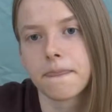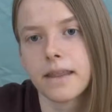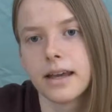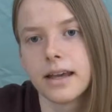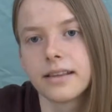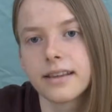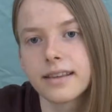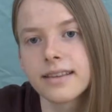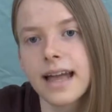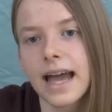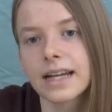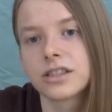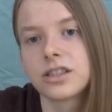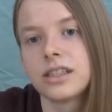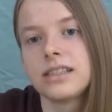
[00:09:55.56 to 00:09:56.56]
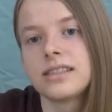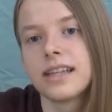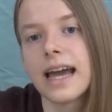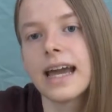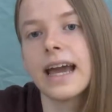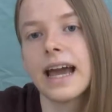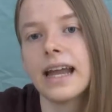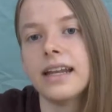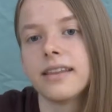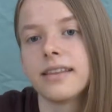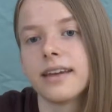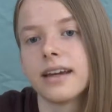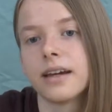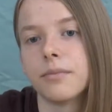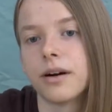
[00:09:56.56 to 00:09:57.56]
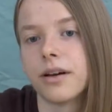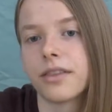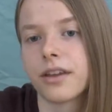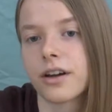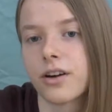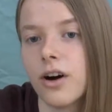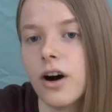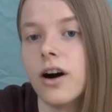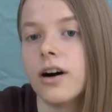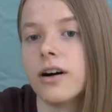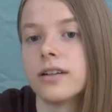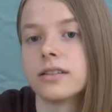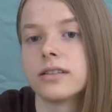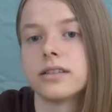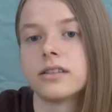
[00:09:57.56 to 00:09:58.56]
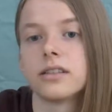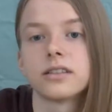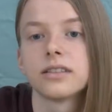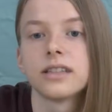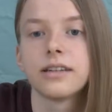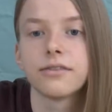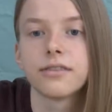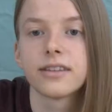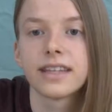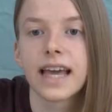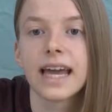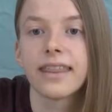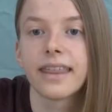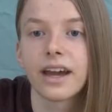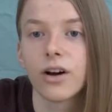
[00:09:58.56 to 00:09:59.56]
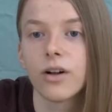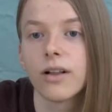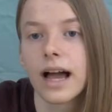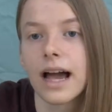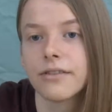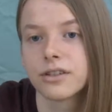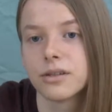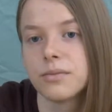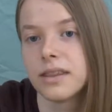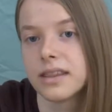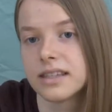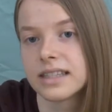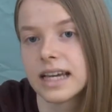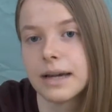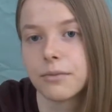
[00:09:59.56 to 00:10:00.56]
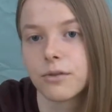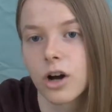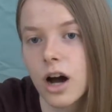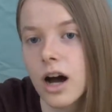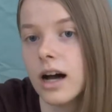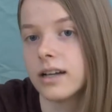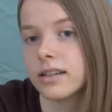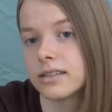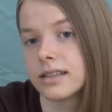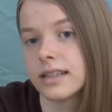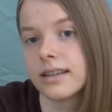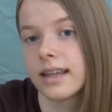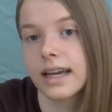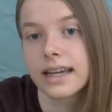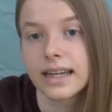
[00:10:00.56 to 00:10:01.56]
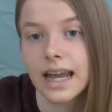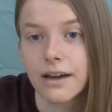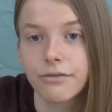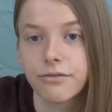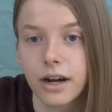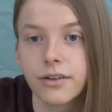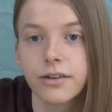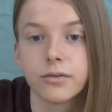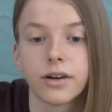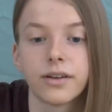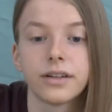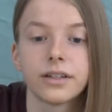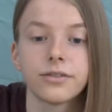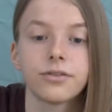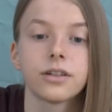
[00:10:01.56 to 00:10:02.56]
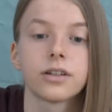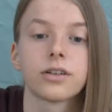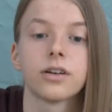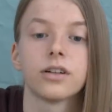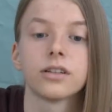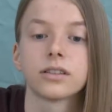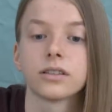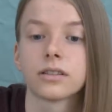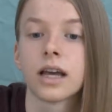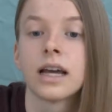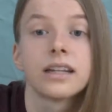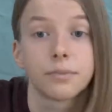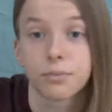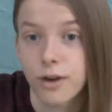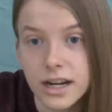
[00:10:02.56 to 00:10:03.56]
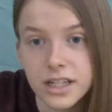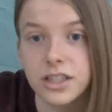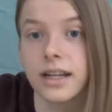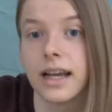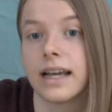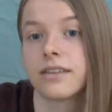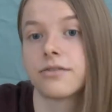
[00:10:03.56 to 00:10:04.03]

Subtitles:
it doesn't actually say anything about the cause. It doesn't even say they all have to be the same cause. They can have very, very different causes. Depression has